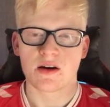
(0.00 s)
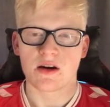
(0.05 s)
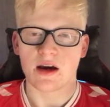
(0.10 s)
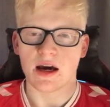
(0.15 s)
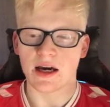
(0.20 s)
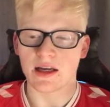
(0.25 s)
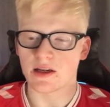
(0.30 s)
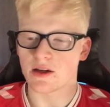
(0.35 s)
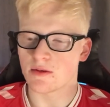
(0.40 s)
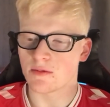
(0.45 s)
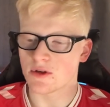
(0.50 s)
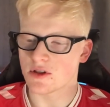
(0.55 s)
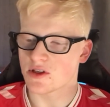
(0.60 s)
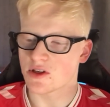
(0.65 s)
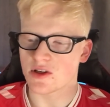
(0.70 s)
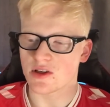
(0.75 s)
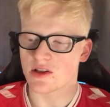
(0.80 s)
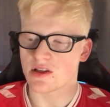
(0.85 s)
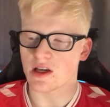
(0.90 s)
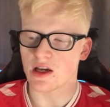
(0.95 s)
And it
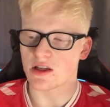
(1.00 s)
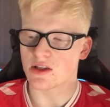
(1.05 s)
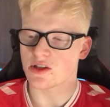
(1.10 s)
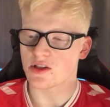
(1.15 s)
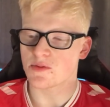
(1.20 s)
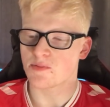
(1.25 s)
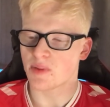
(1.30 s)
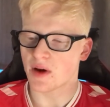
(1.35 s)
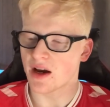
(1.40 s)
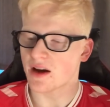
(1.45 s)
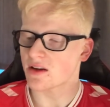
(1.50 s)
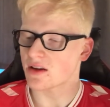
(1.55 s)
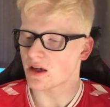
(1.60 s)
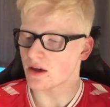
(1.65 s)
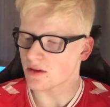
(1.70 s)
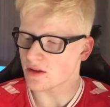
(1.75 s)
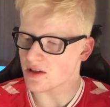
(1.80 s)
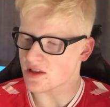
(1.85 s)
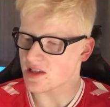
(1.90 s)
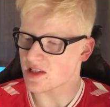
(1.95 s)
just panned
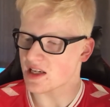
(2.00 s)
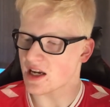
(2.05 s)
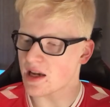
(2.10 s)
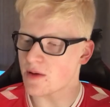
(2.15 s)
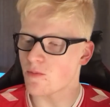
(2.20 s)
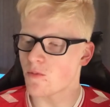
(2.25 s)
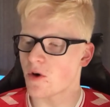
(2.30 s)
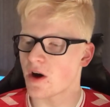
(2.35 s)
out the same